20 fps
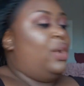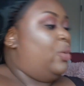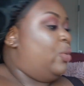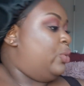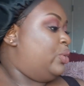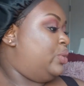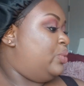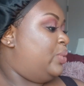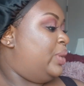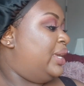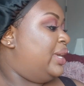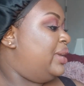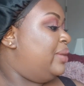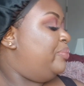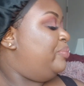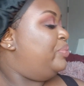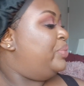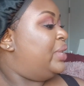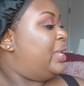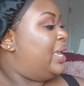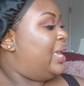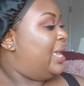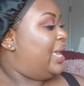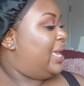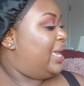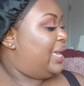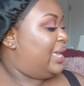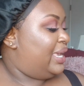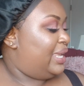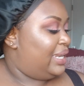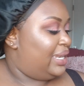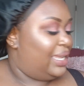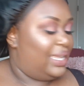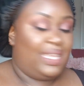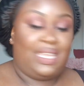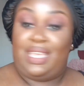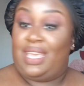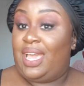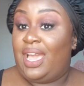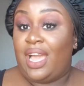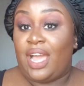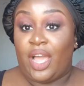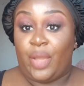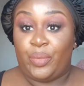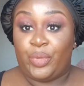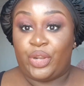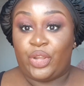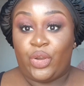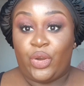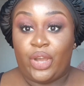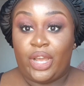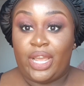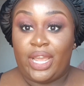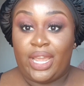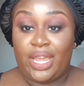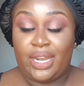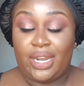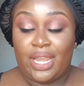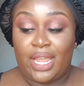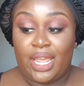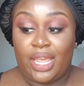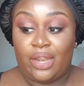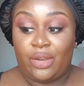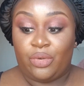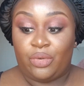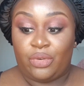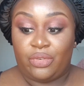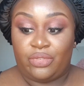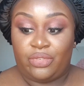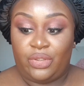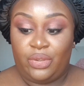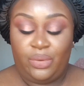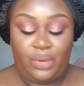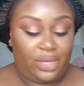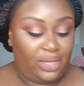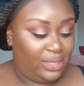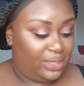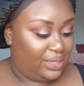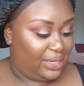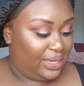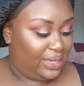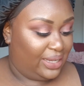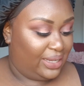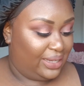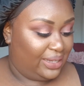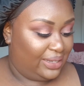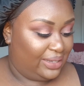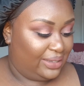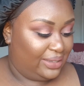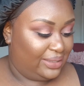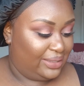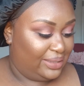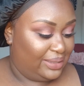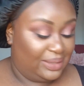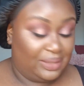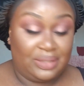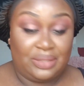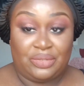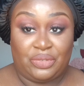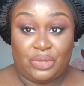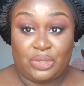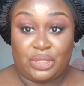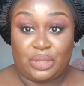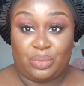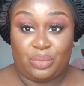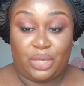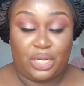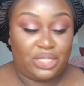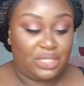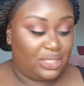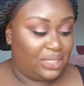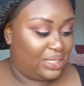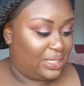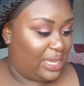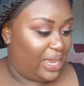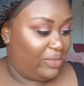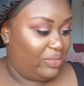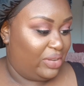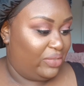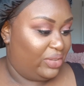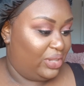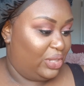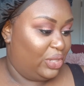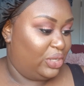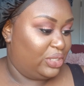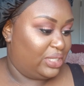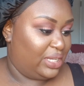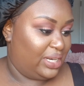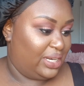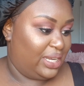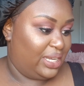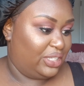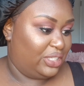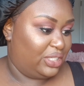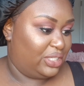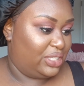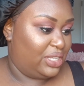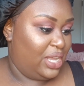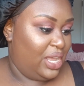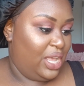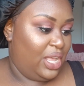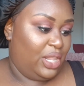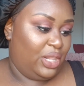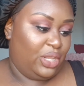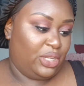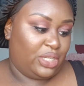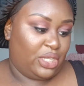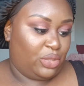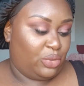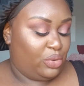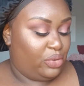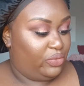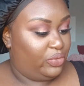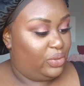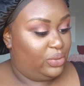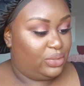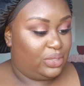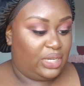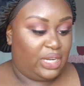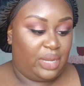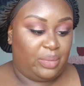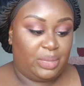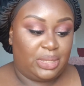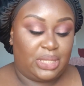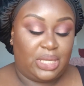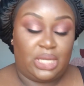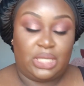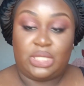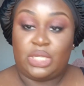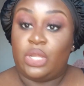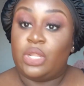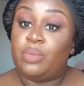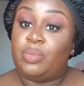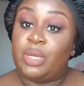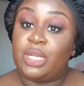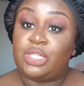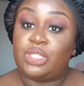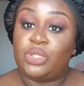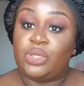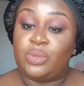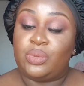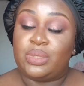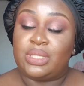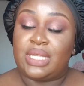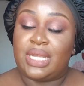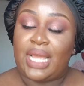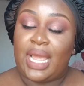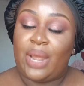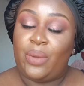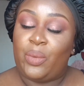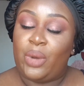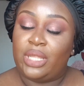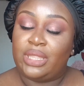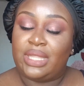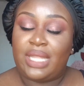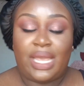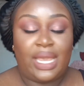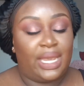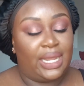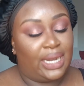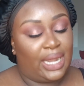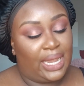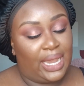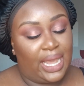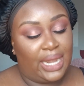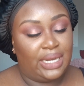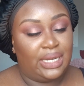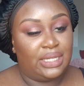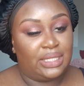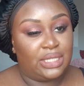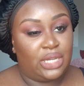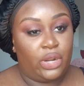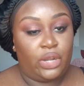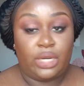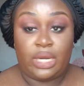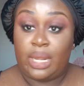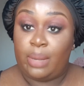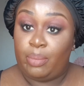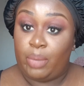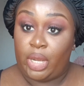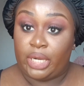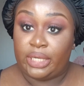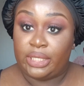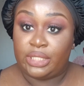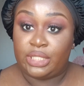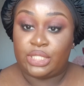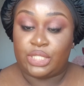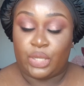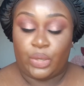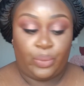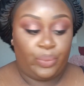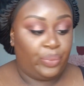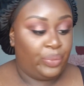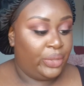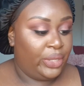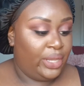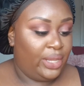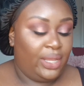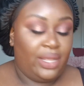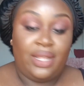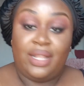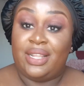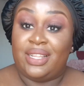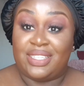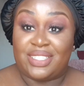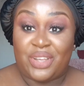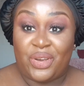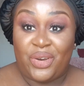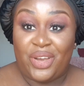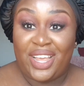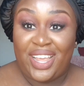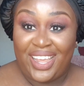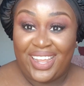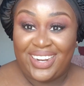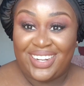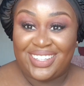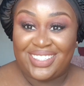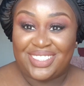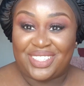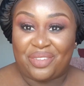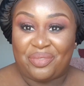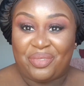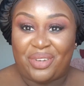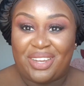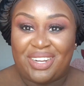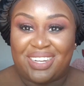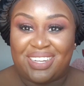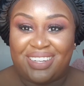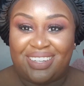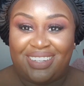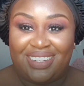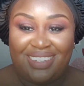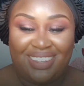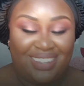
Ordered a wig, and yeah, I'm gonna go ahead and review it. And first impressions, because I haven't even looked at it. I just looked at the reviews on Amazon, saw the picture, and was like, I want that, and I added it to cart and I bought it. So let's go ahead and jump right in.